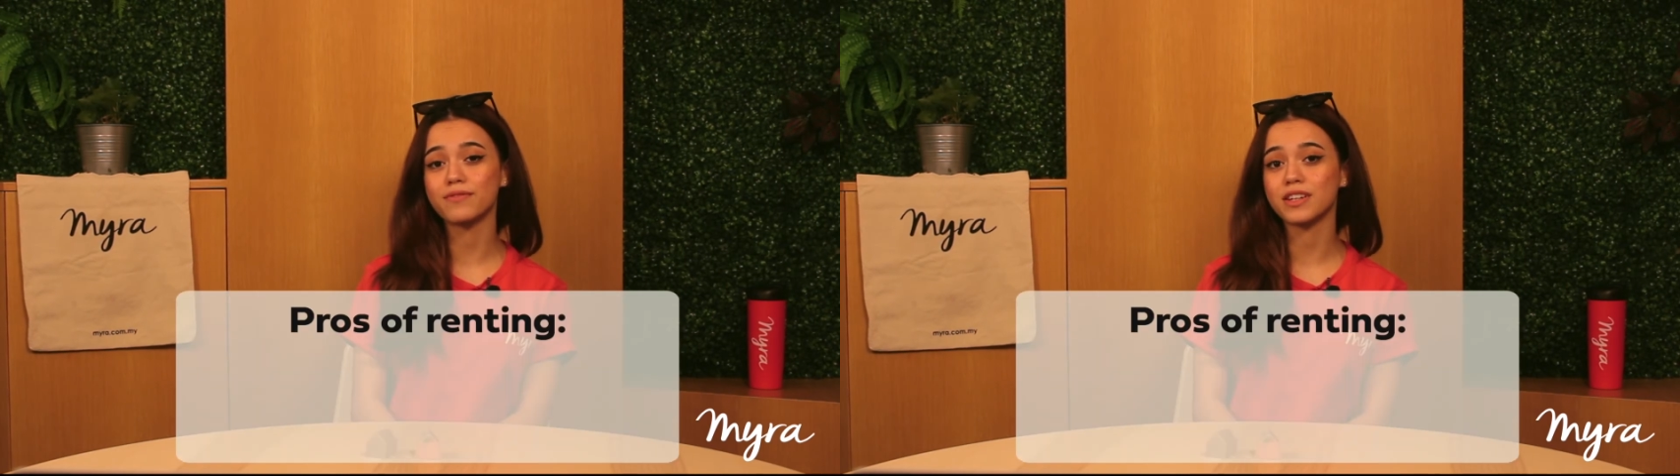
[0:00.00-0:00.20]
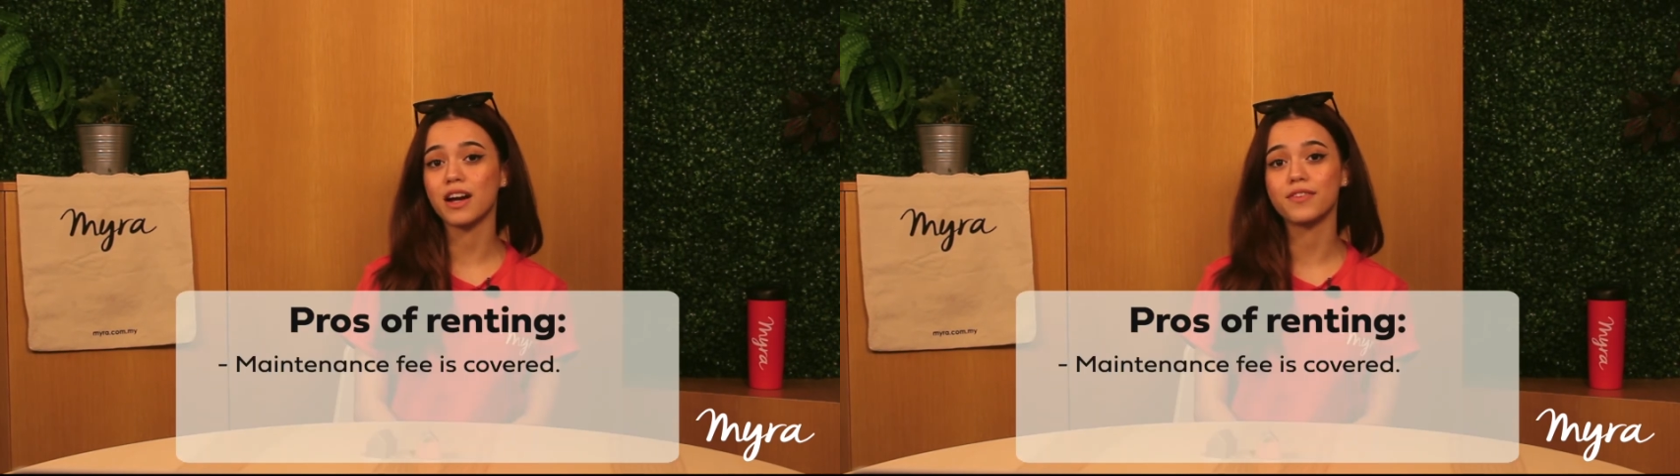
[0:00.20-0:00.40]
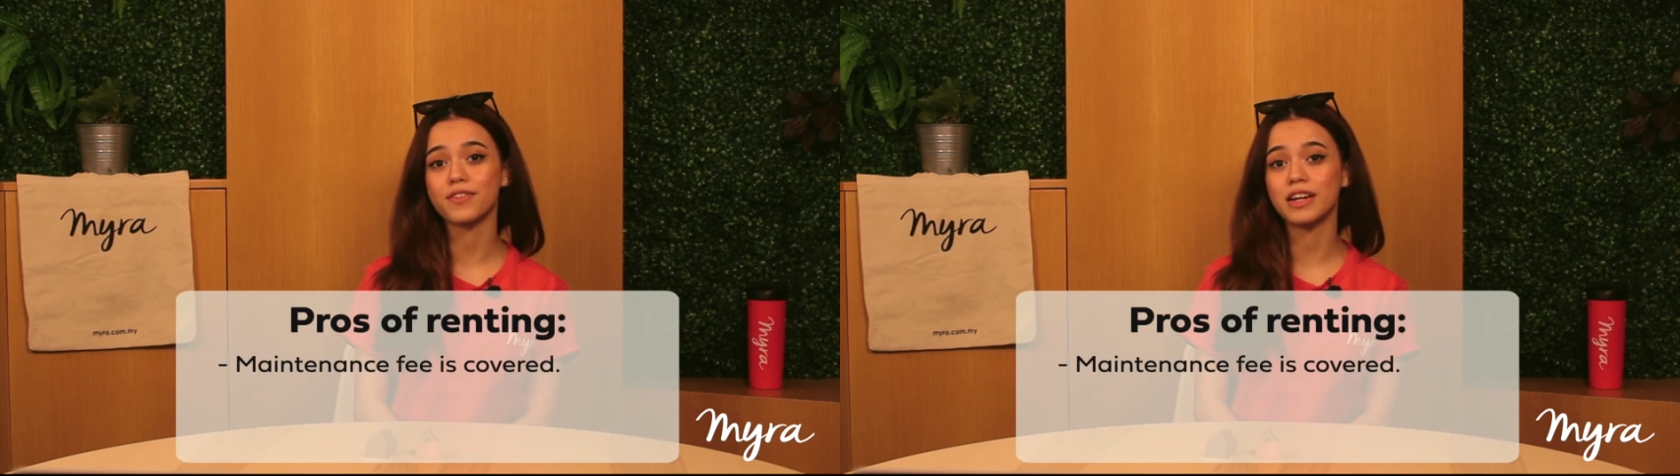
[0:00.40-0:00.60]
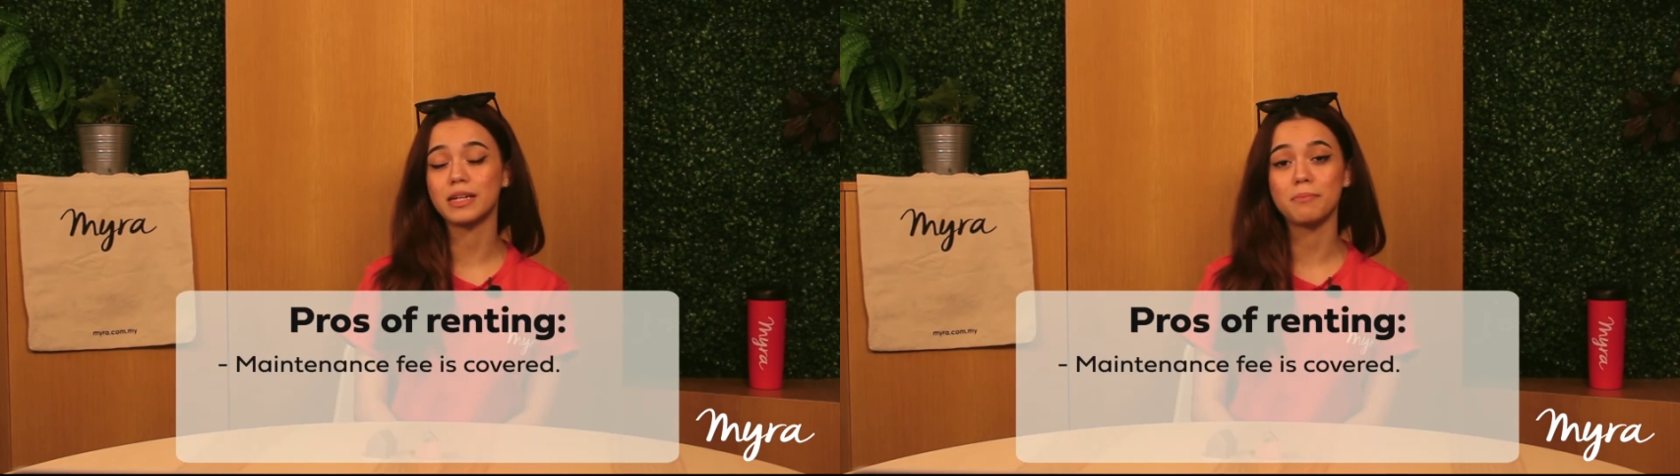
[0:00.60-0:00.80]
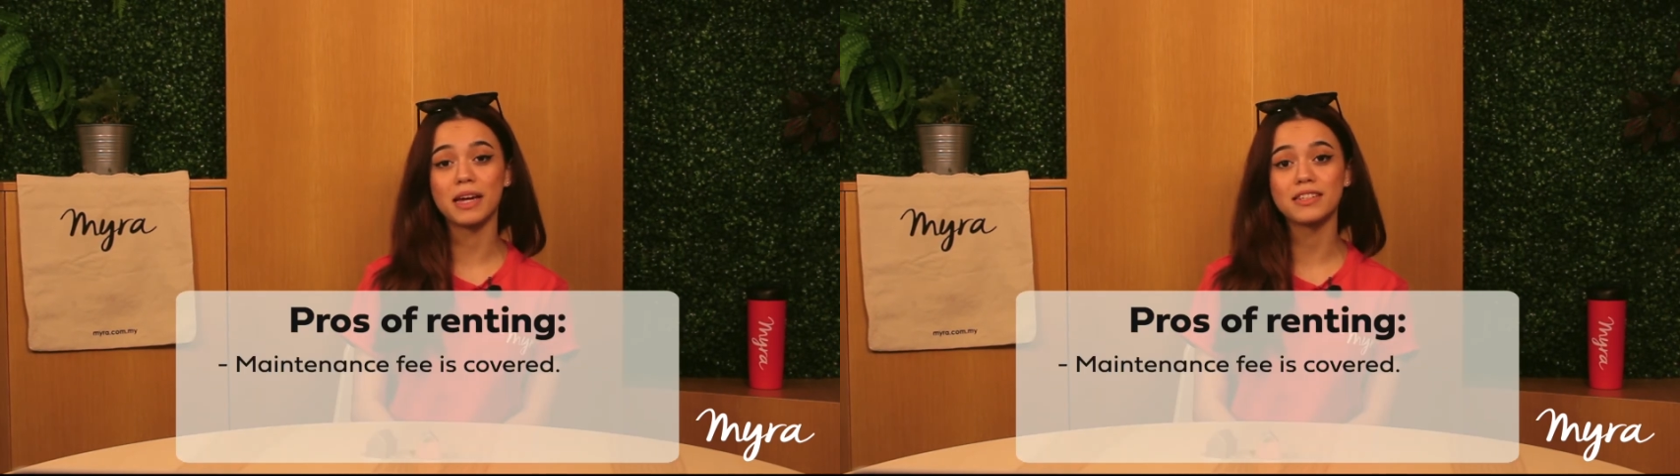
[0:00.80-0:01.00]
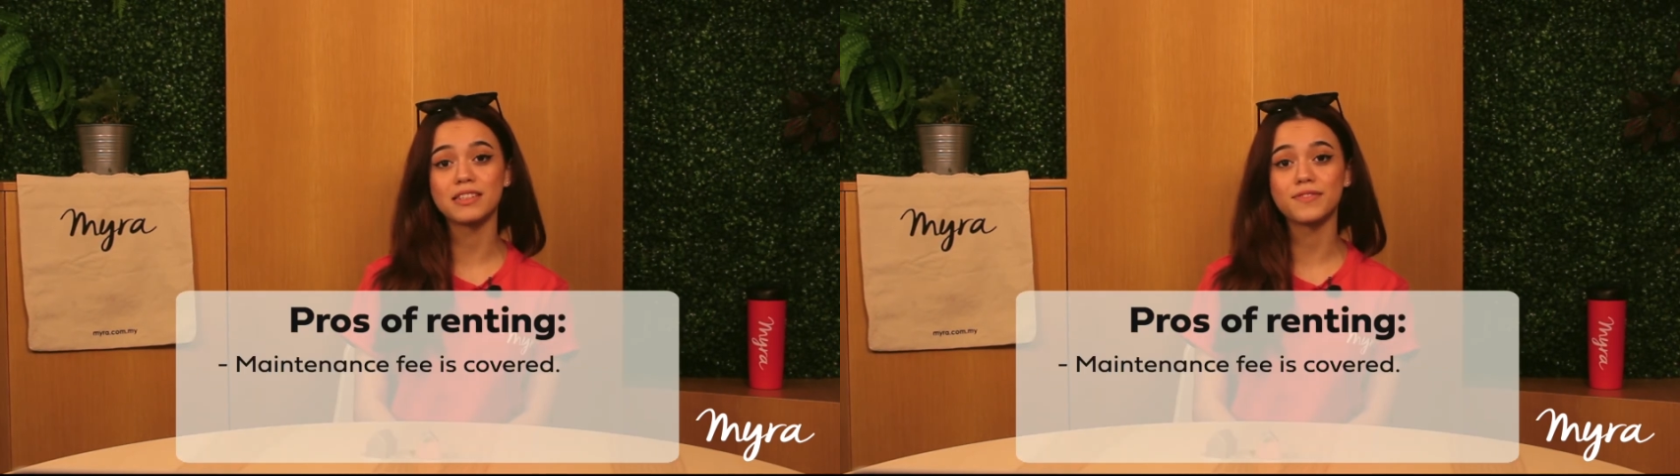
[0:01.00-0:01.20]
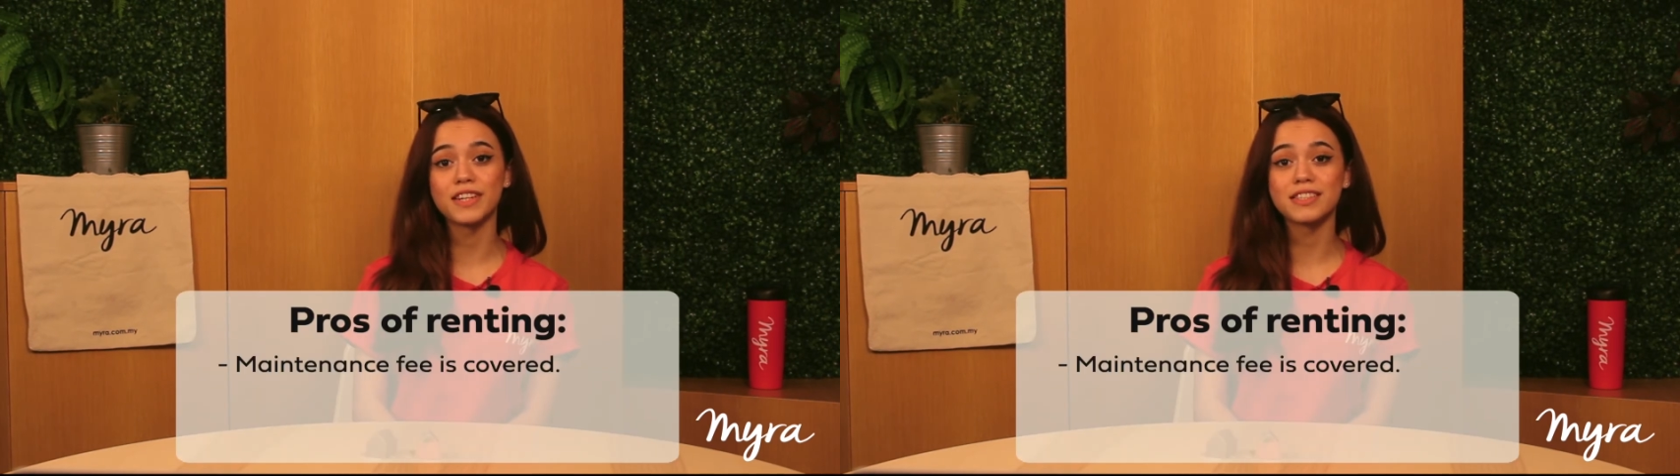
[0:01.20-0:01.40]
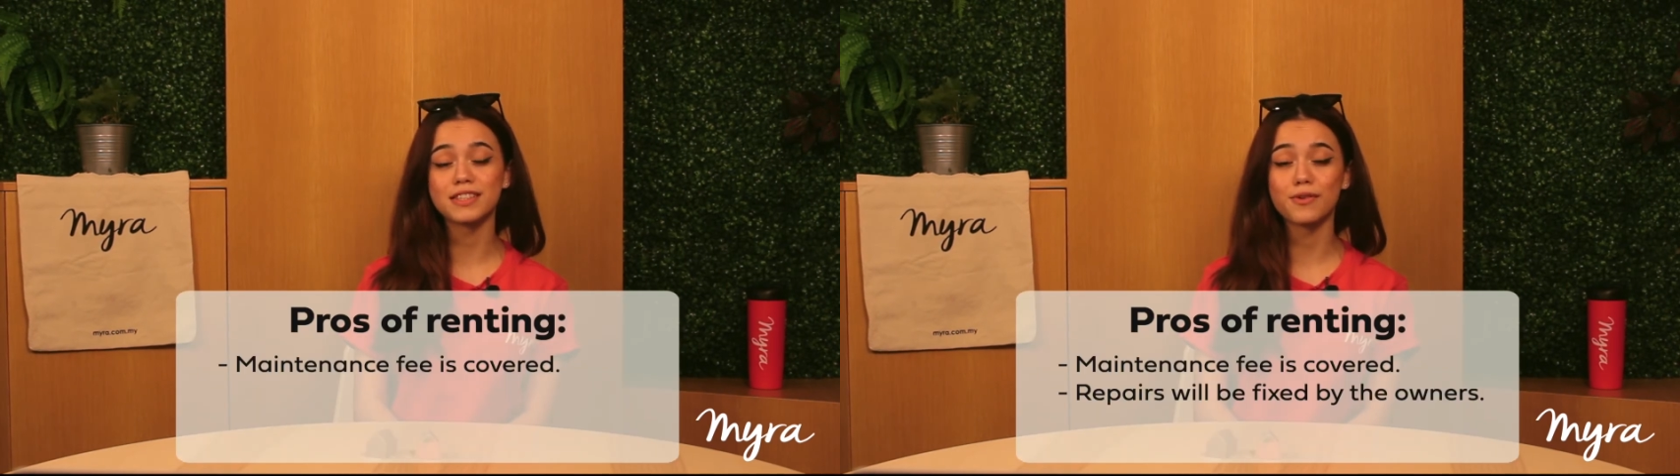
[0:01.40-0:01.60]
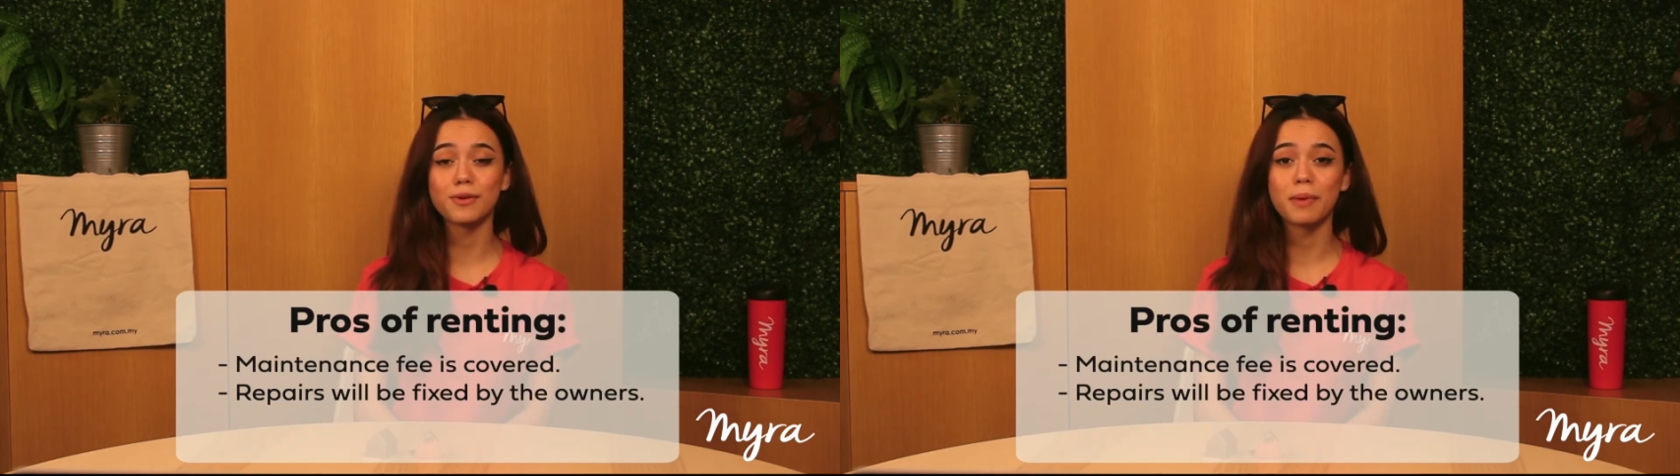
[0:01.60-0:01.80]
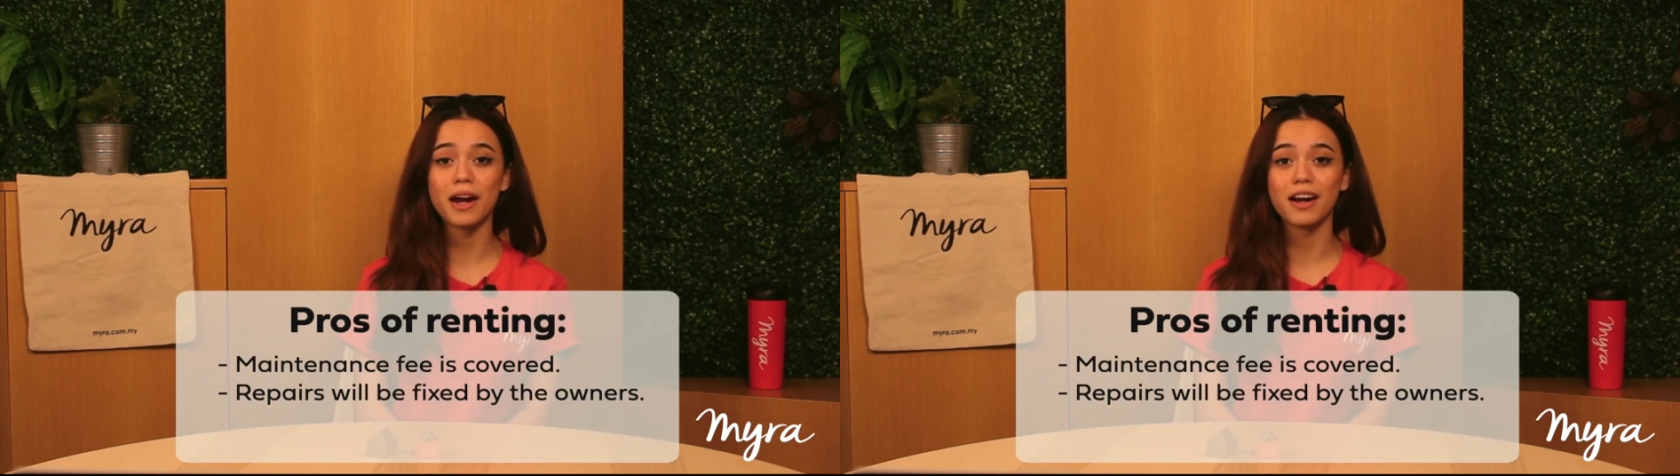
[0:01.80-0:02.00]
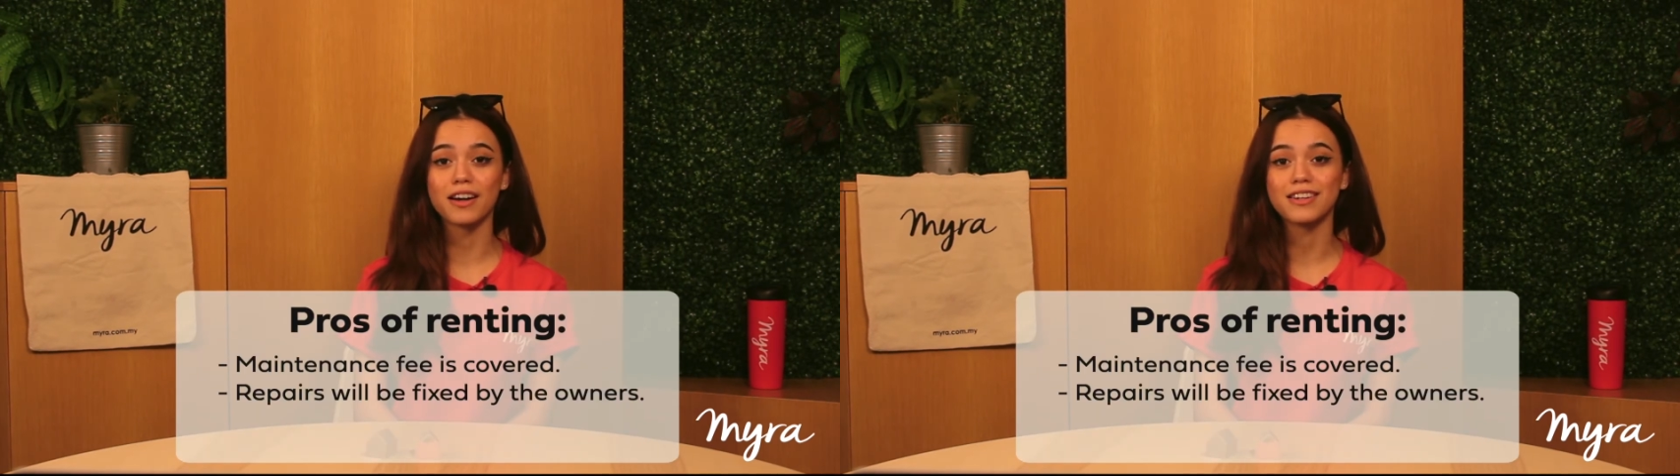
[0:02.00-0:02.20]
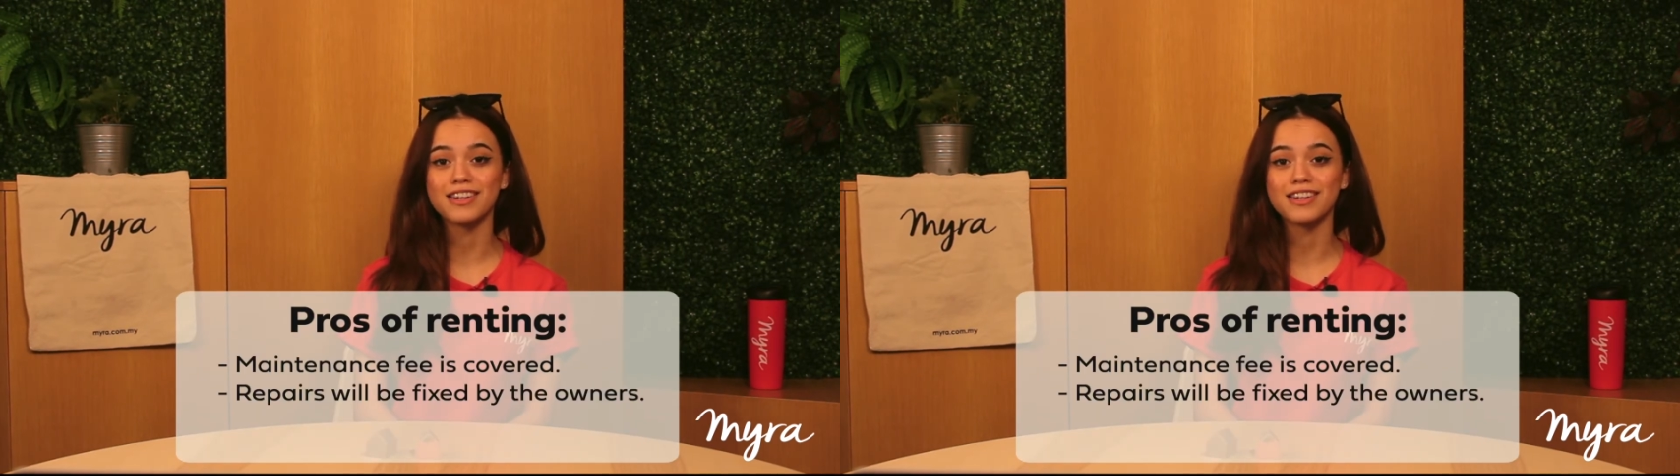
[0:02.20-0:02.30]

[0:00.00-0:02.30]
to cover any maintenance fees or repair,